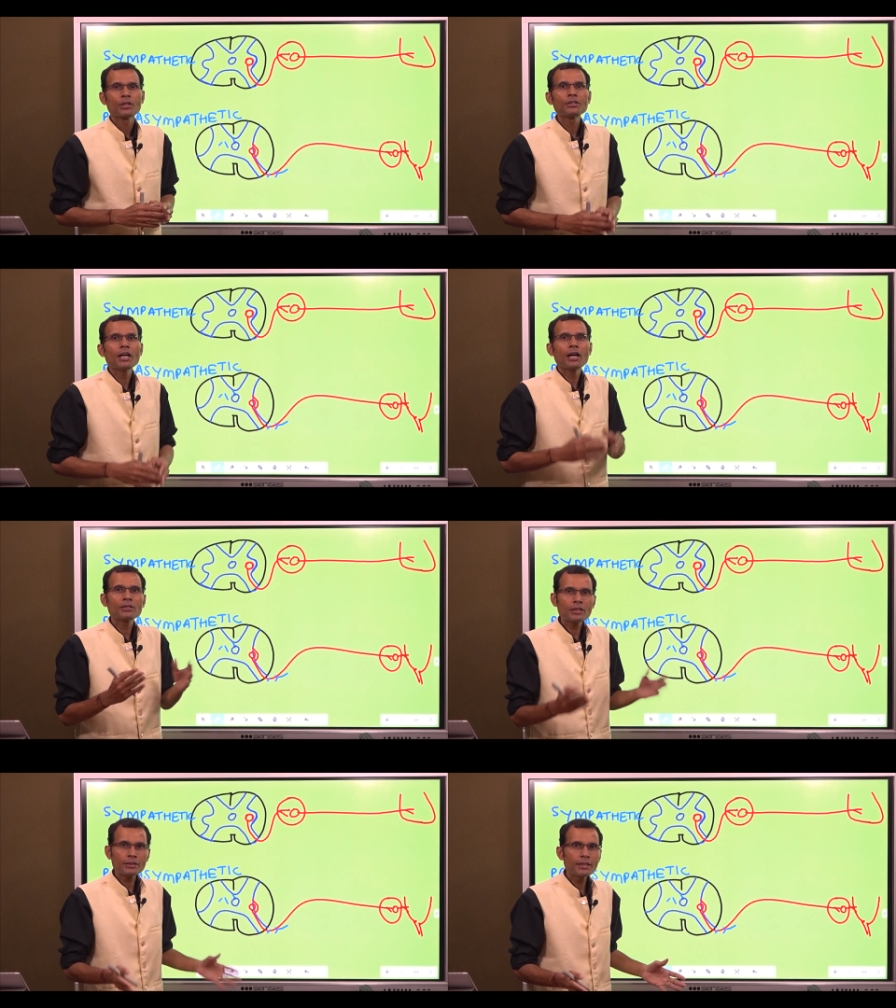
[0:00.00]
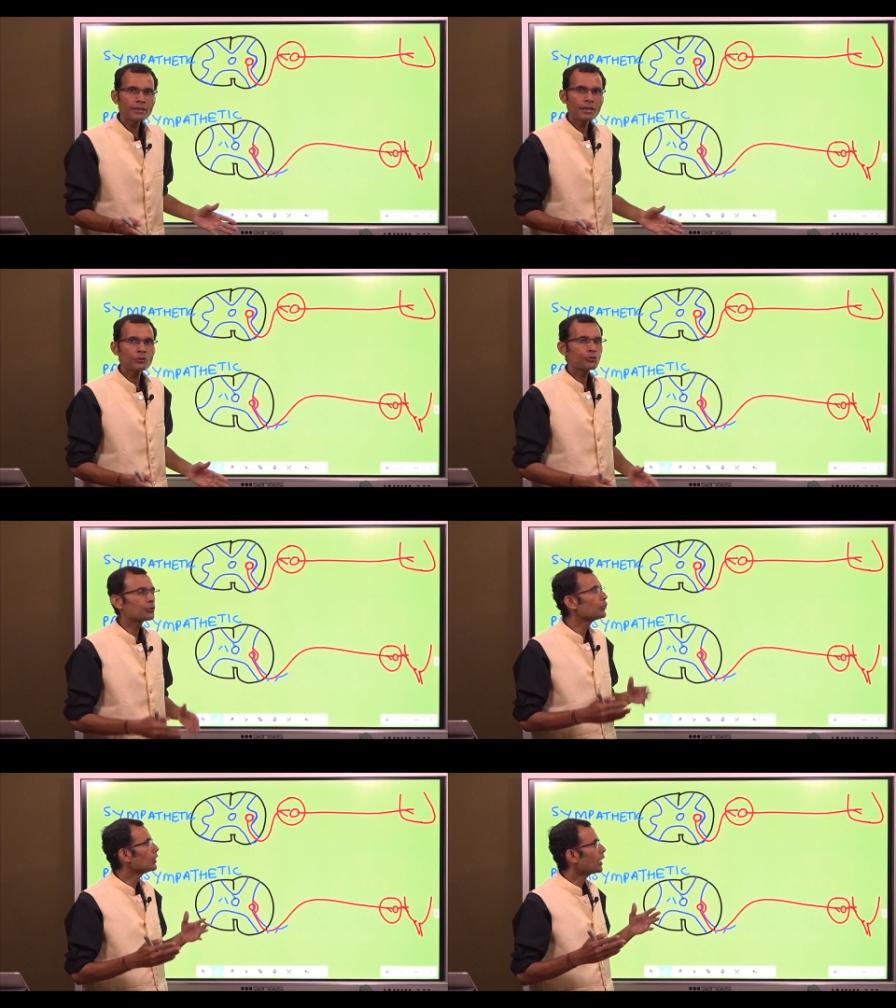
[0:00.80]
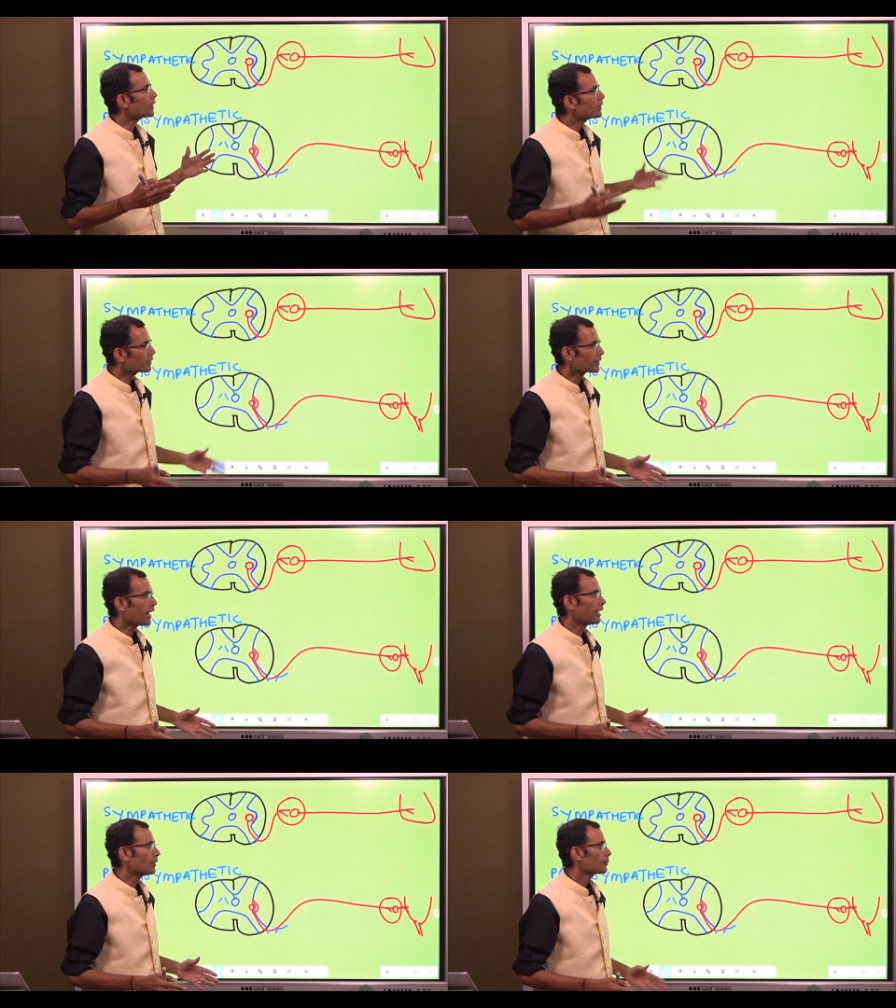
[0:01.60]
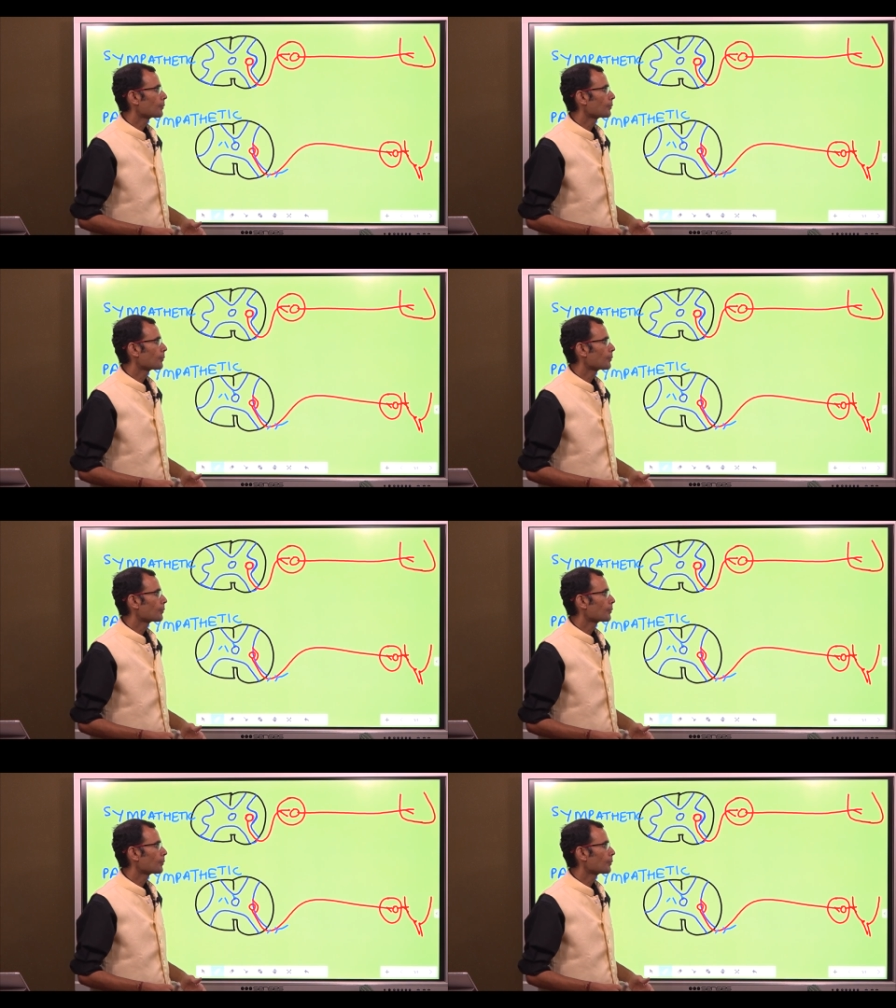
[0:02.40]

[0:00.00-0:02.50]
The other thing that you should understand